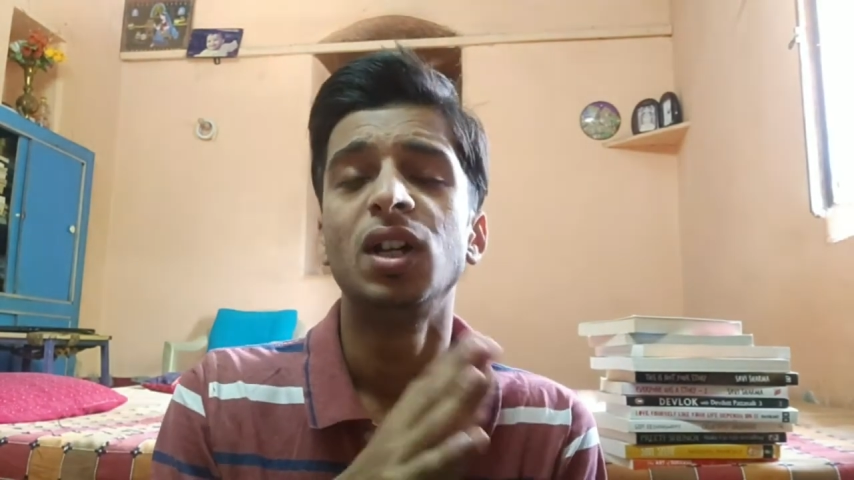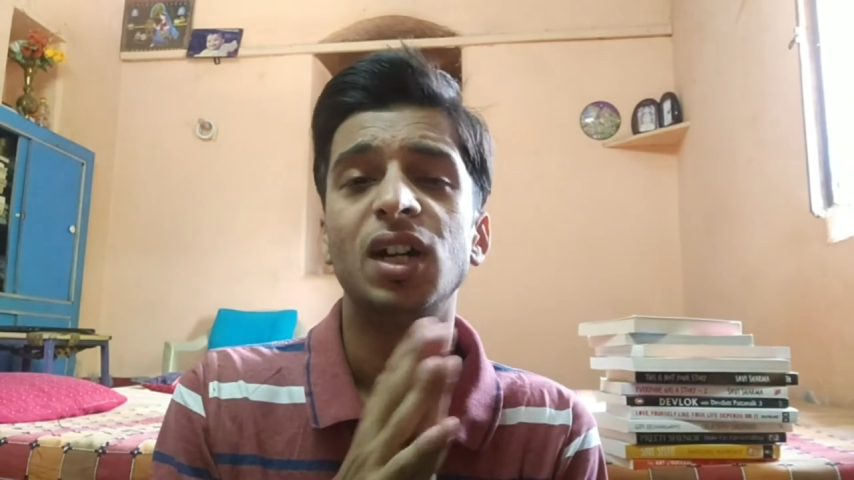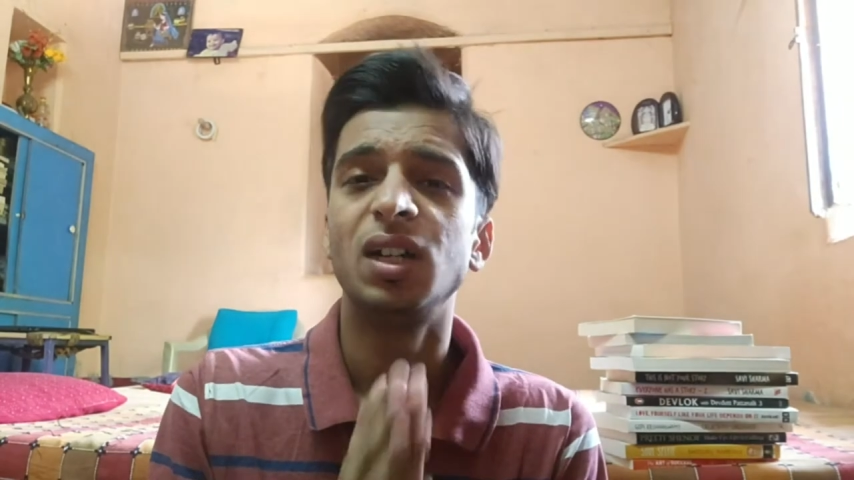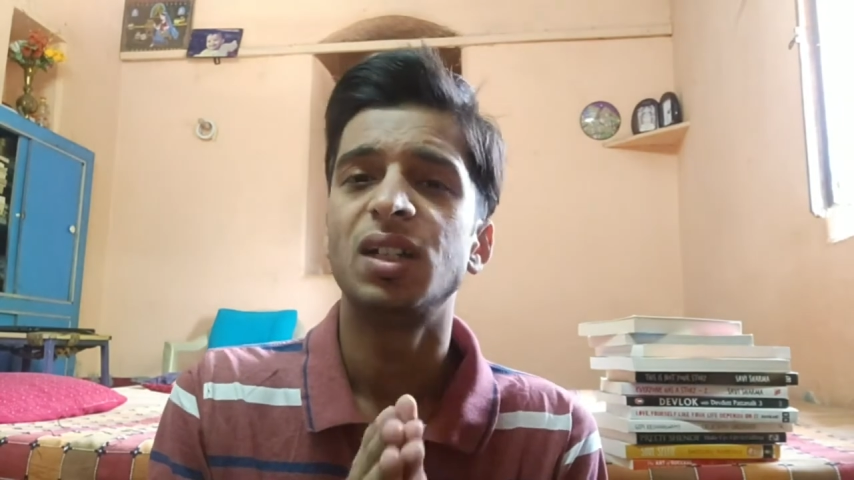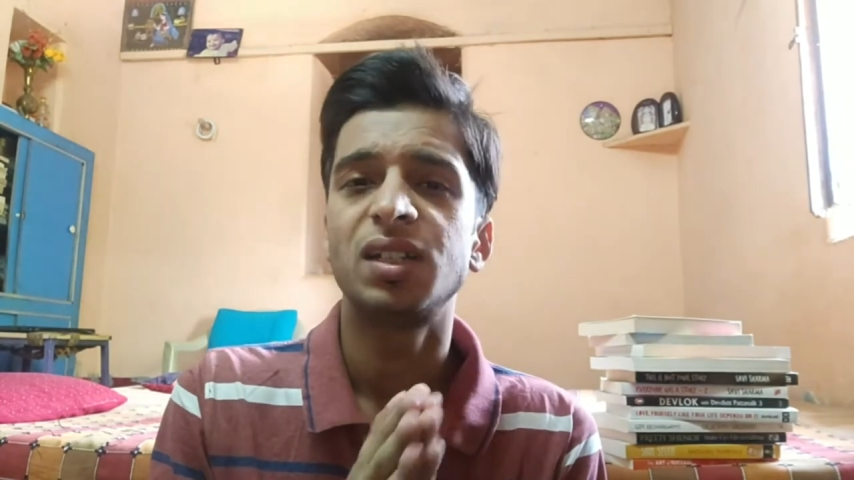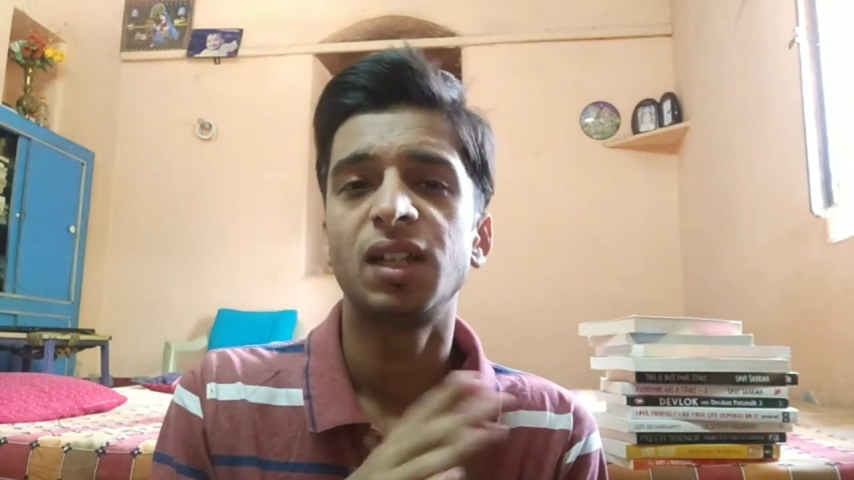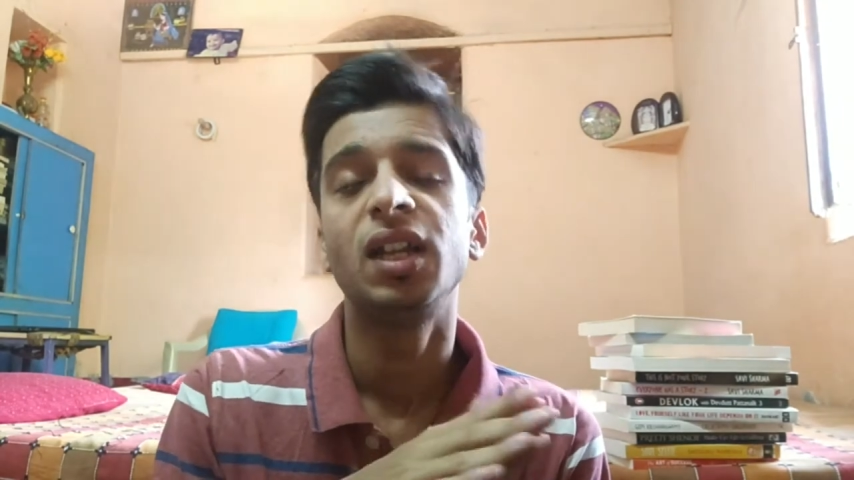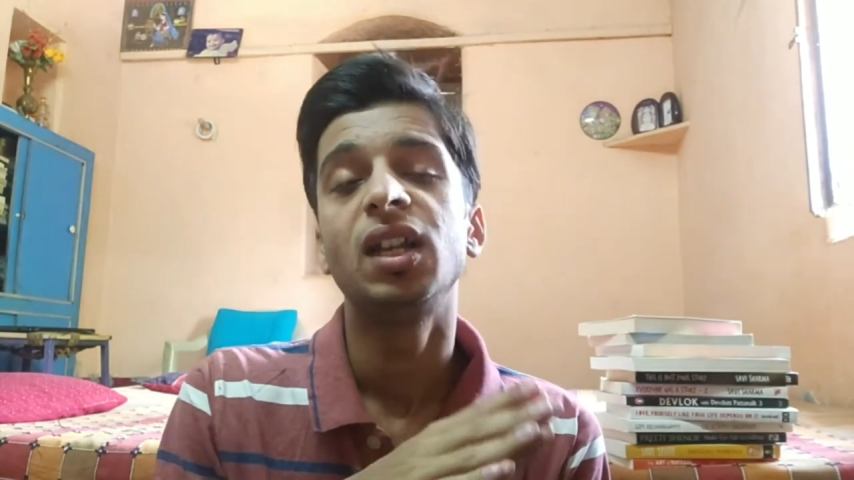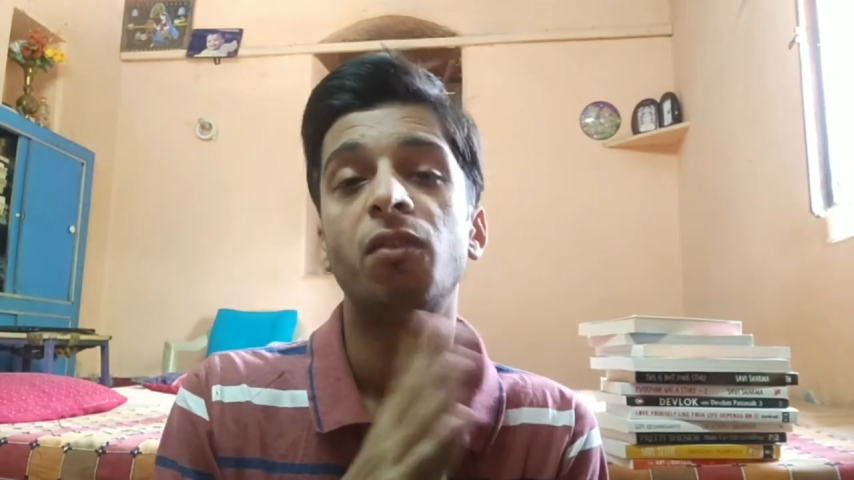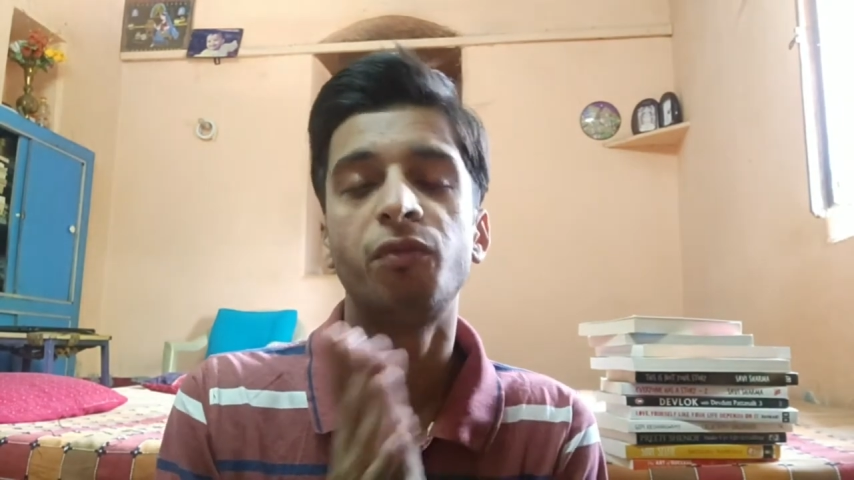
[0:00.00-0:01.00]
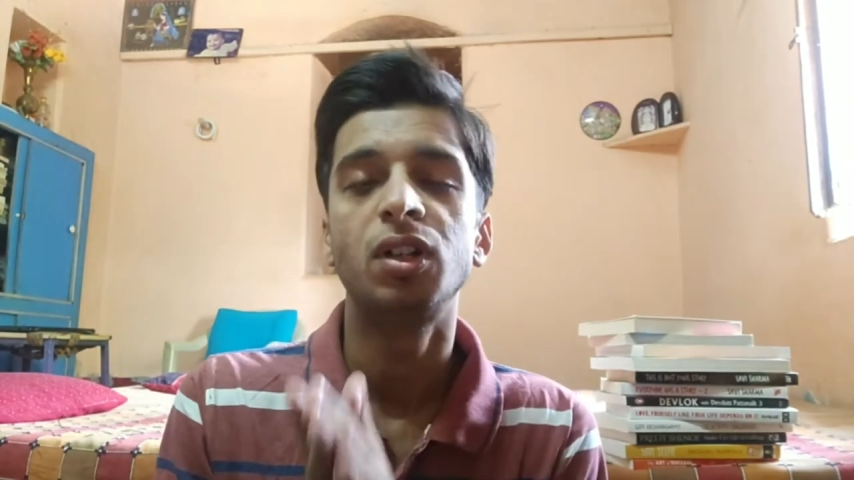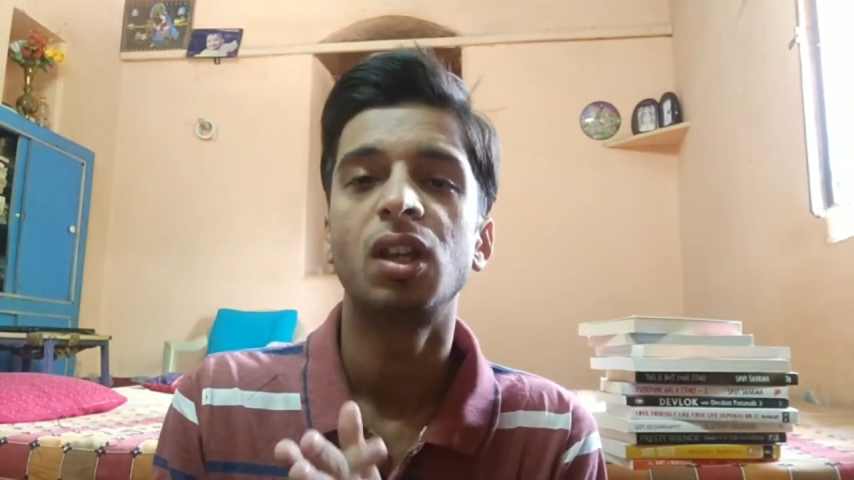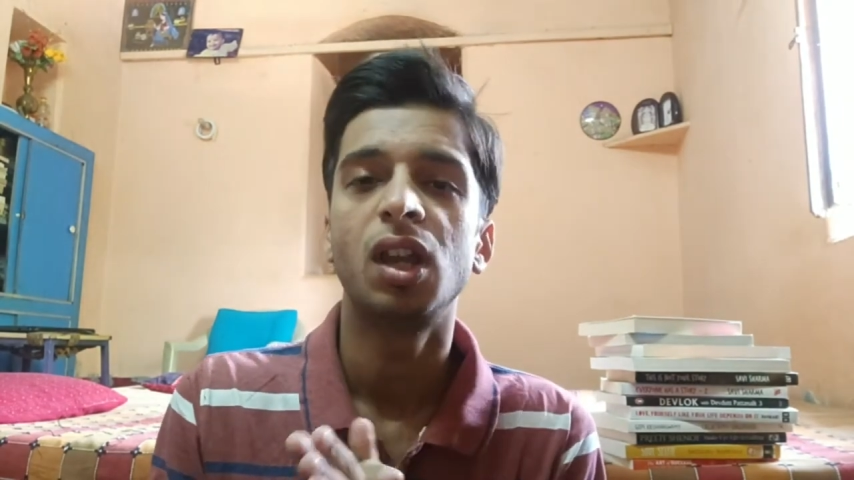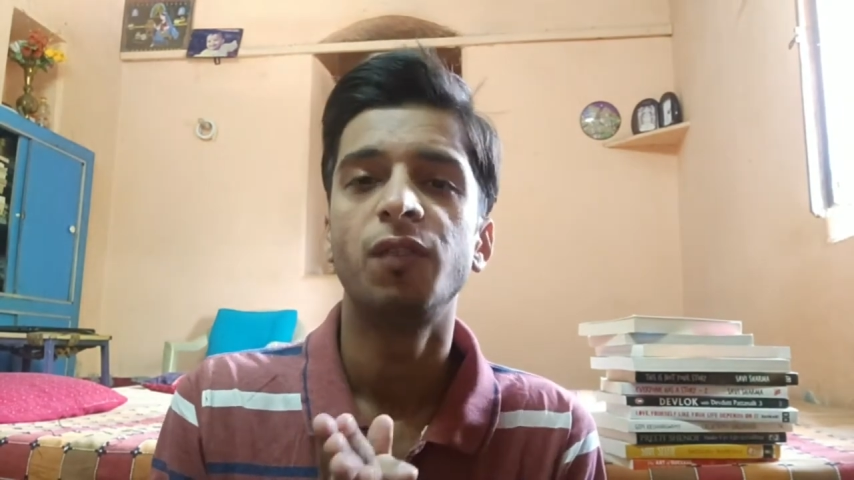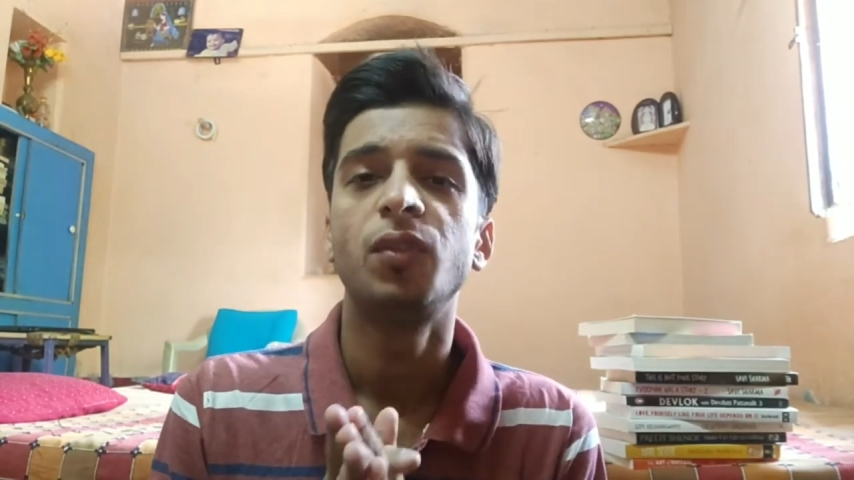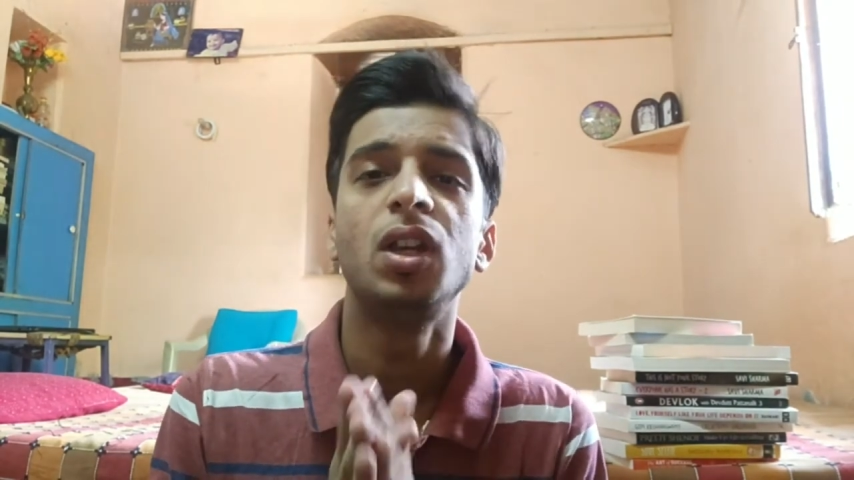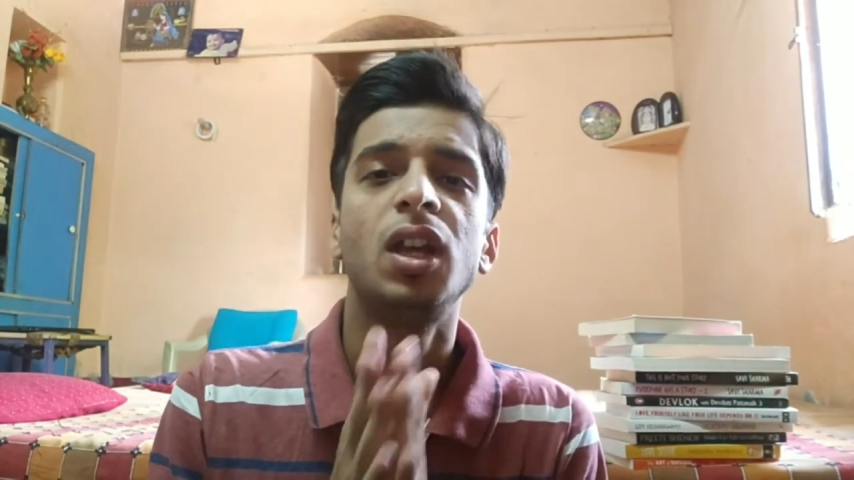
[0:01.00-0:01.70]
understand our work life.